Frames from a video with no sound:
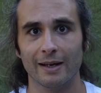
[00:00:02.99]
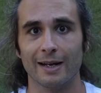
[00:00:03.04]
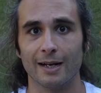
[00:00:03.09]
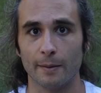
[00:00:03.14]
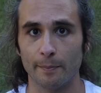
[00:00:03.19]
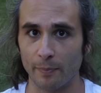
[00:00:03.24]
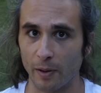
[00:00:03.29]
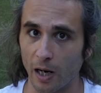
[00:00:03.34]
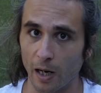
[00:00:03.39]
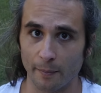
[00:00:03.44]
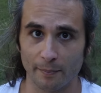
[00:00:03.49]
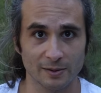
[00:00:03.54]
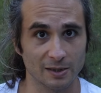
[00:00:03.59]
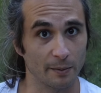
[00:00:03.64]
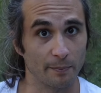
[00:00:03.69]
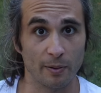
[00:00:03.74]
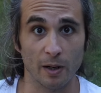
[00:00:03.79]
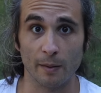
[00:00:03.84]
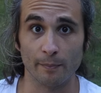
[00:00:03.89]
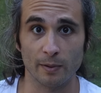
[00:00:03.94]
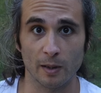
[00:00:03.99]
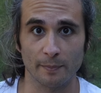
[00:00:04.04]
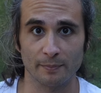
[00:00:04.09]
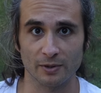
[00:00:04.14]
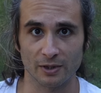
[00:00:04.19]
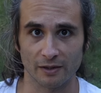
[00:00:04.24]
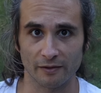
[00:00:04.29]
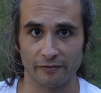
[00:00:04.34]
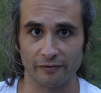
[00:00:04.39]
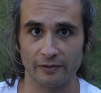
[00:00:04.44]
and a pump to pump up
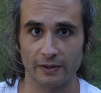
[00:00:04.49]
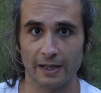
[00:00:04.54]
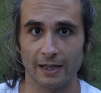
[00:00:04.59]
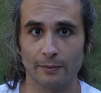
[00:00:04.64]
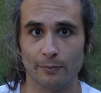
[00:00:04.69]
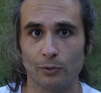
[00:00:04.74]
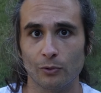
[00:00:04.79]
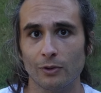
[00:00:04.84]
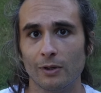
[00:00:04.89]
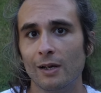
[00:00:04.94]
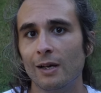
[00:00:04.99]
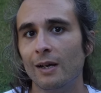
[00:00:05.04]
your inflatable,